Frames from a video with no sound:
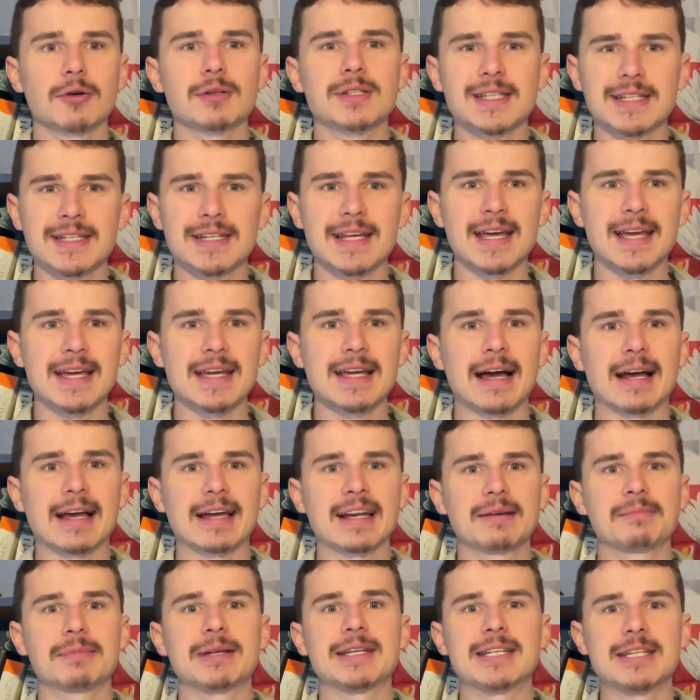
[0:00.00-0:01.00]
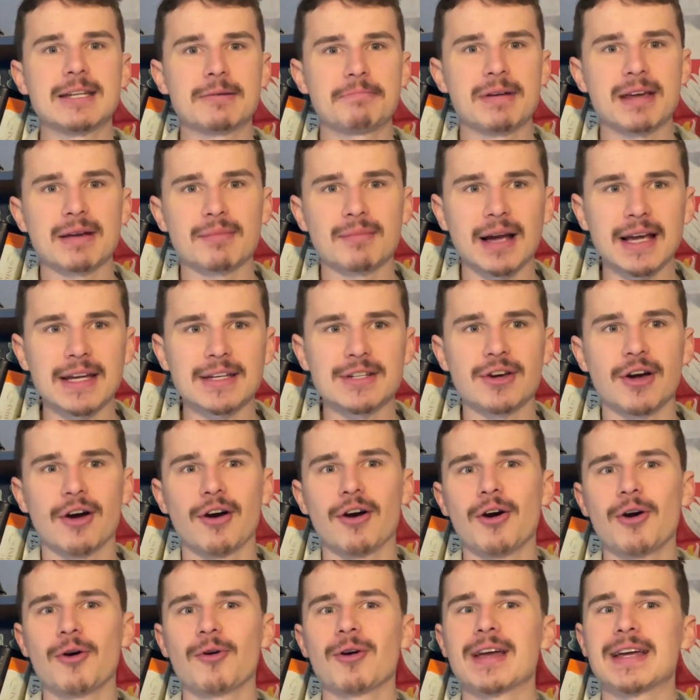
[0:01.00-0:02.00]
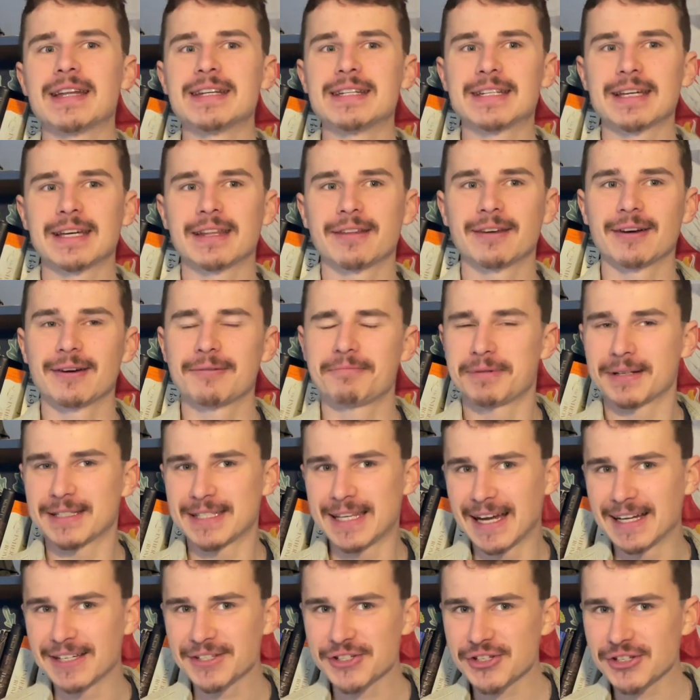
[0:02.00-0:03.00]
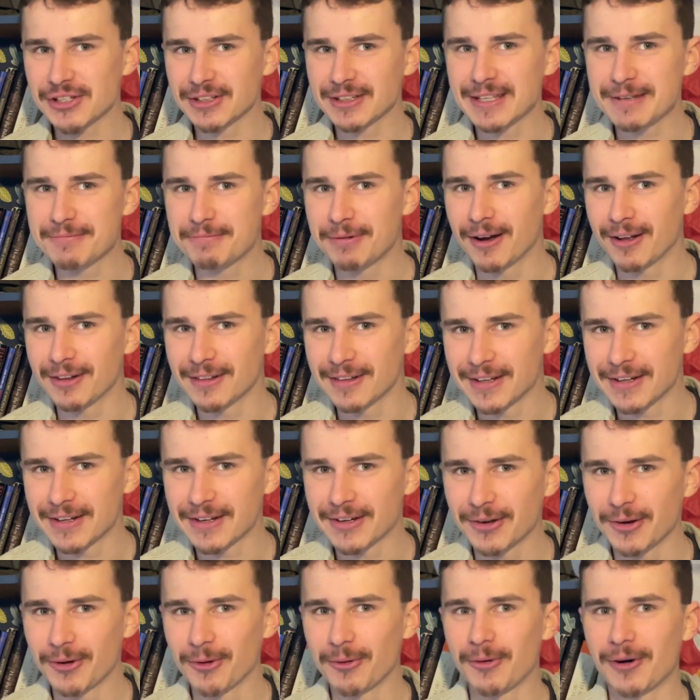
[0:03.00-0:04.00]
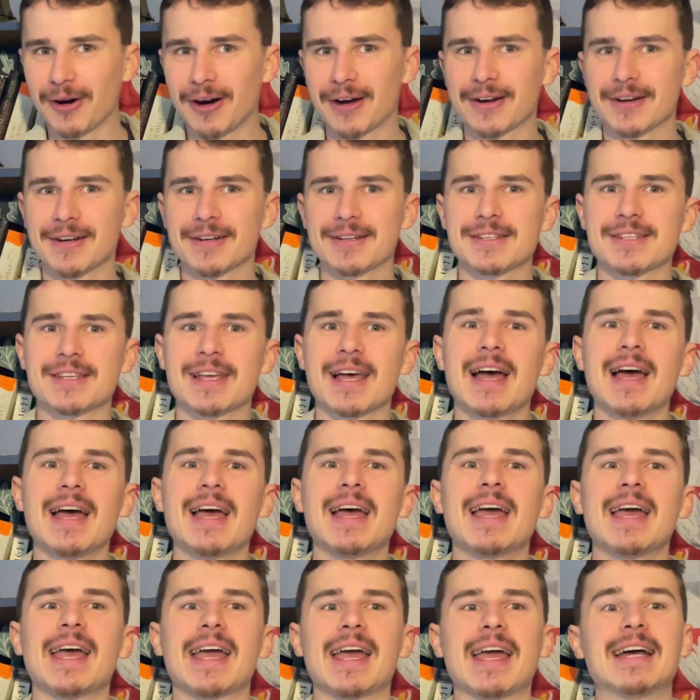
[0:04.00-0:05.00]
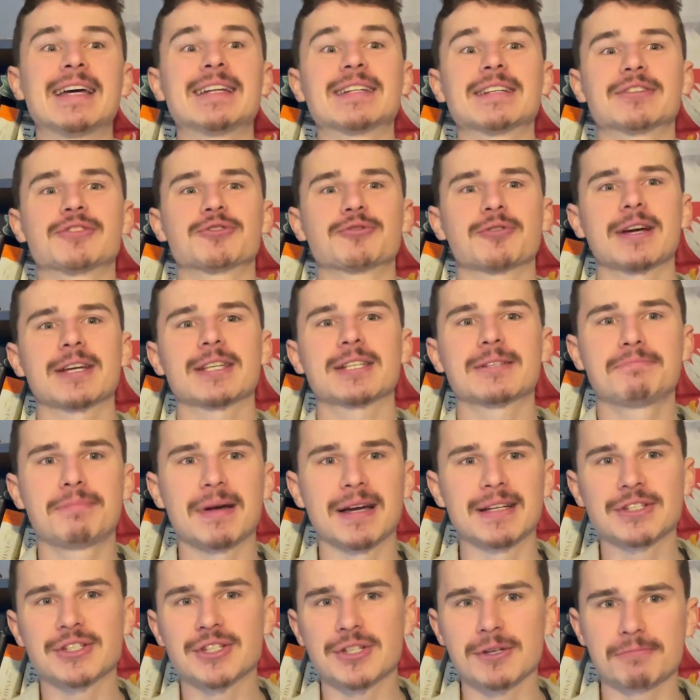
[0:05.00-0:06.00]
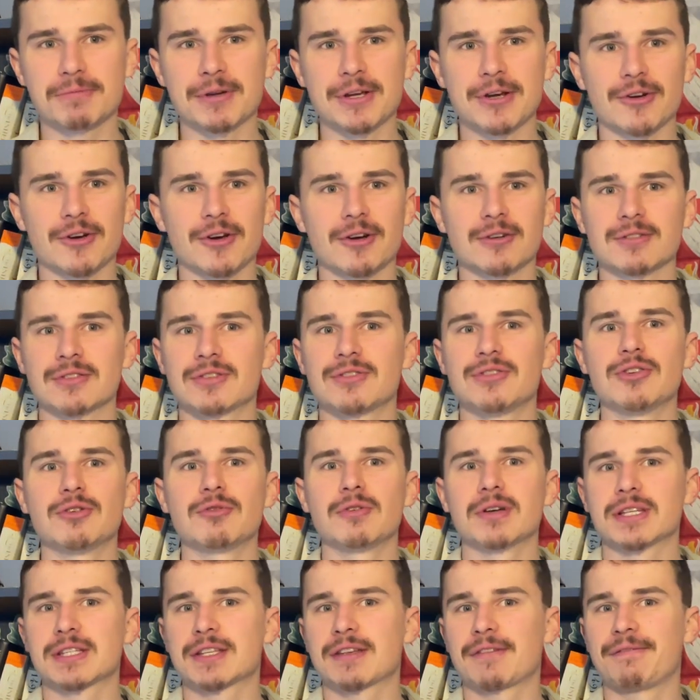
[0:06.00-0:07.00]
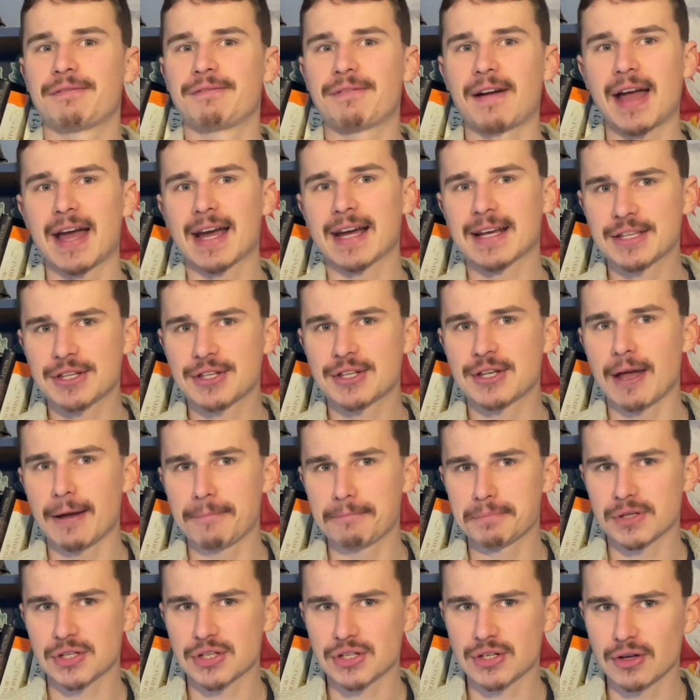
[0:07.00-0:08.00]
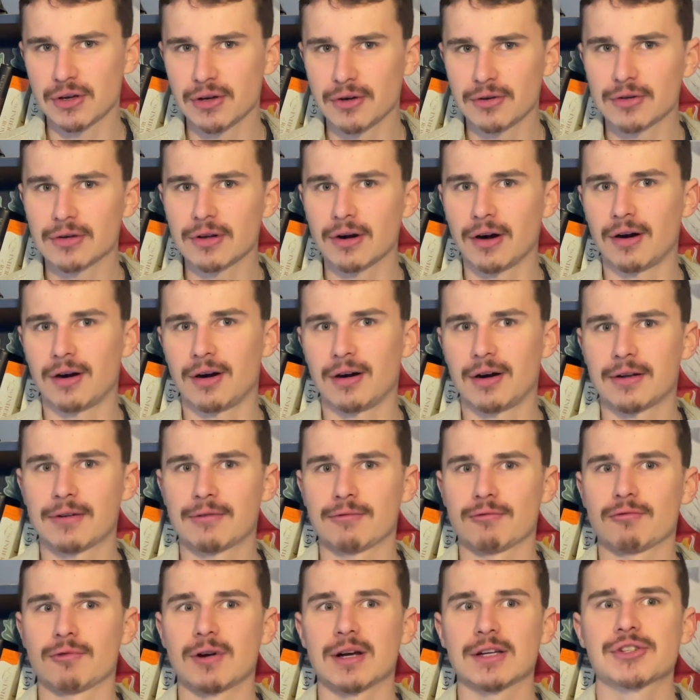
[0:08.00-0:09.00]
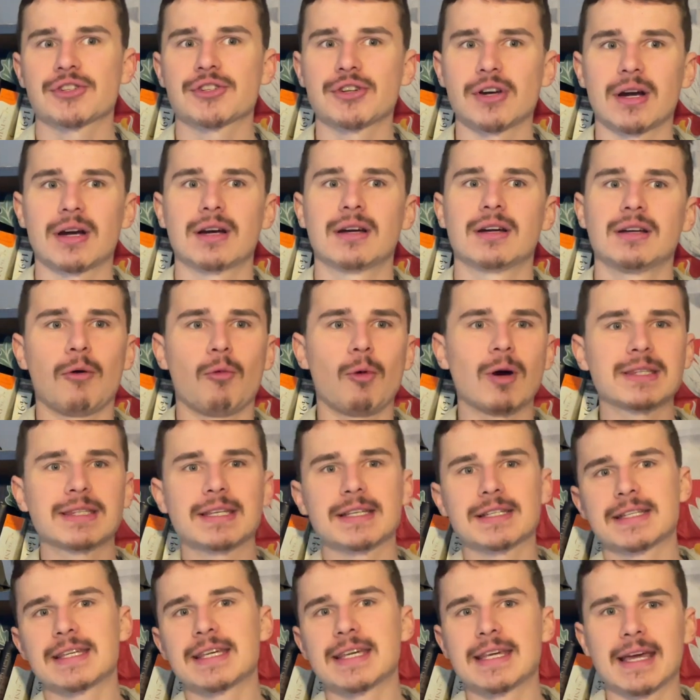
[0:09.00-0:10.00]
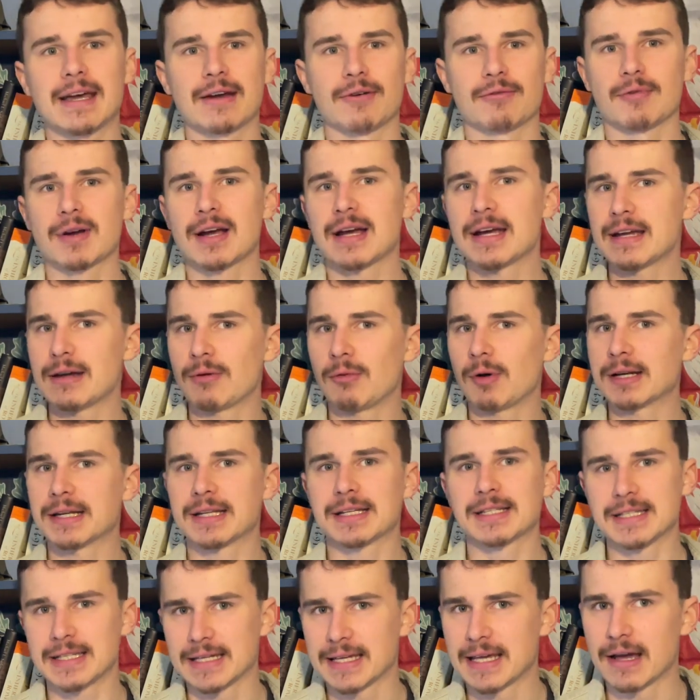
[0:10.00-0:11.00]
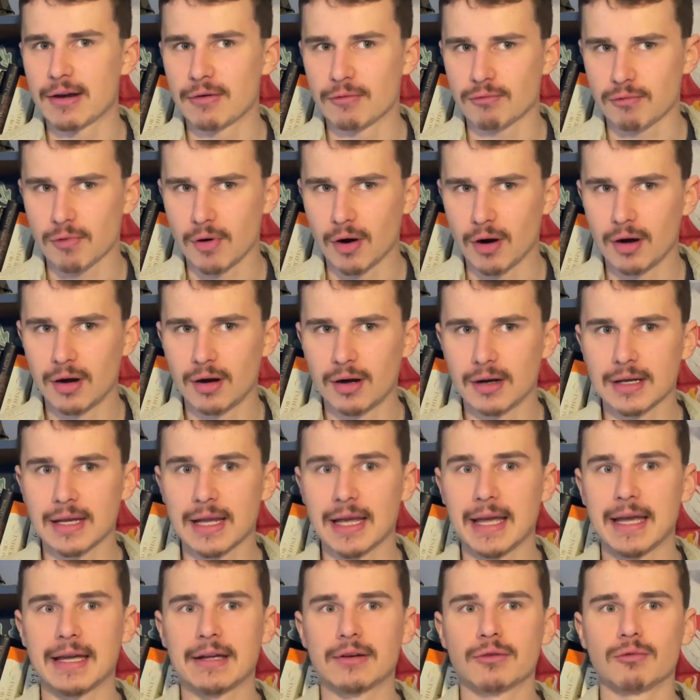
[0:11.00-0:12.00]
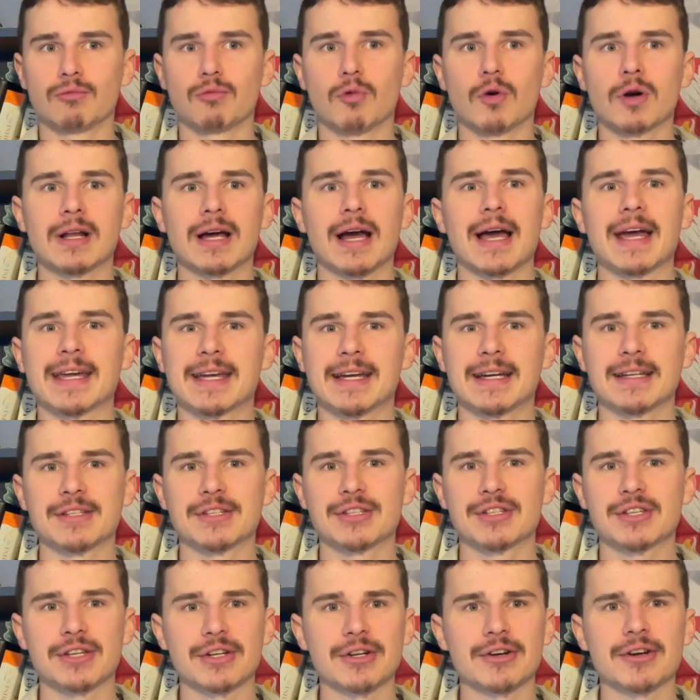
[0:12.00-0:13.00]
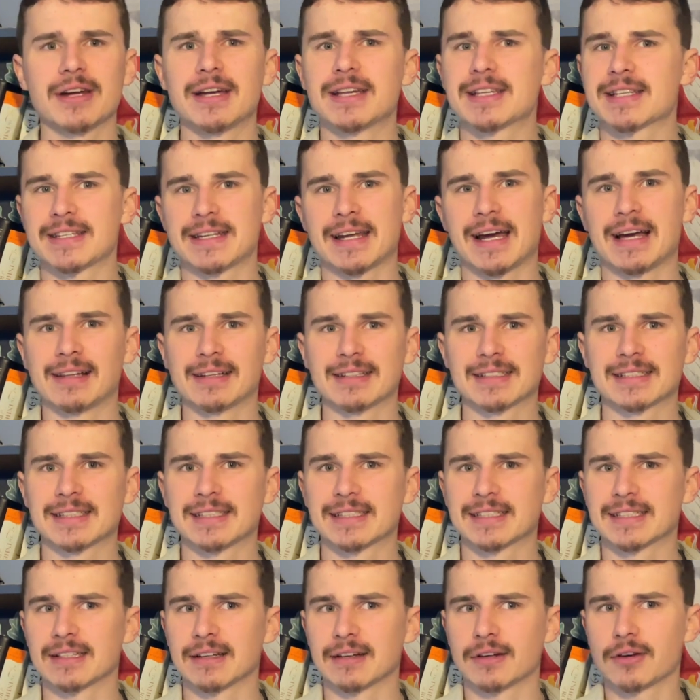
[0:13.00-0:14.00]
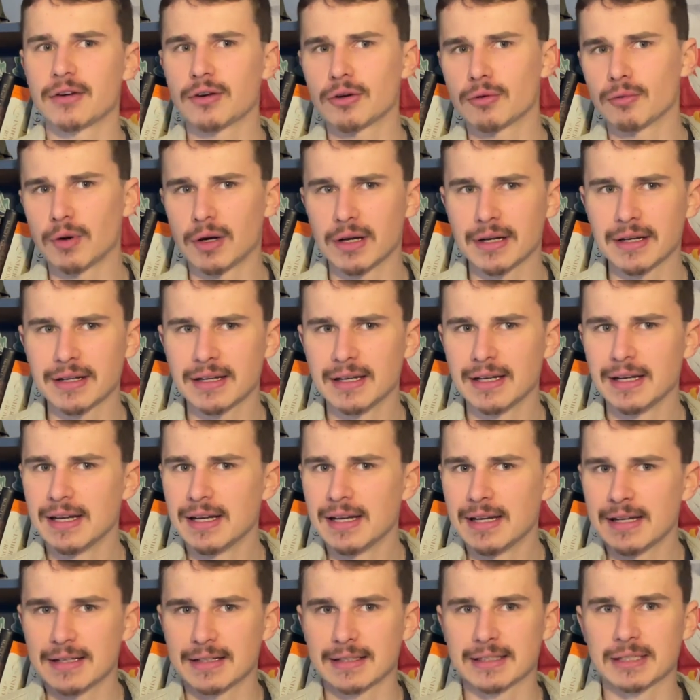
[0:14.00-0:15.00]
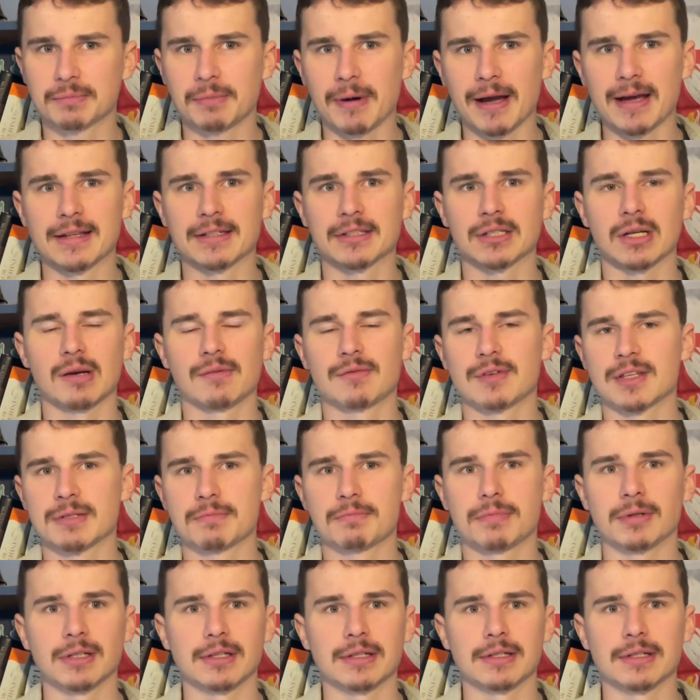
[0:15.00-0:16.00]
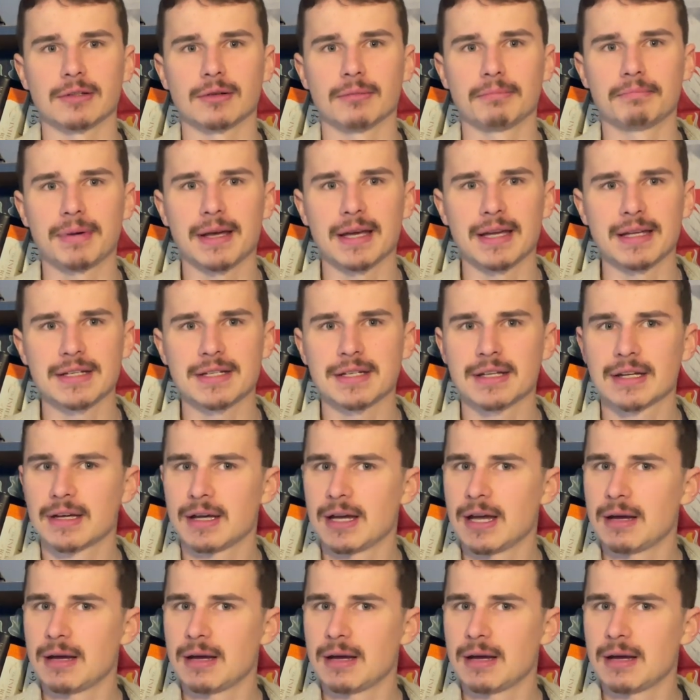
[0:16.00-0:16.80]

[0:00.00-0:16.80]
today I'm going to be dipping my toe into the potentially political waters and address Ben Shapiro's newest facts episode on Russia. What does he get right? What does he get wrong? And would I consider his analysis a good one, despite his obvious political bent?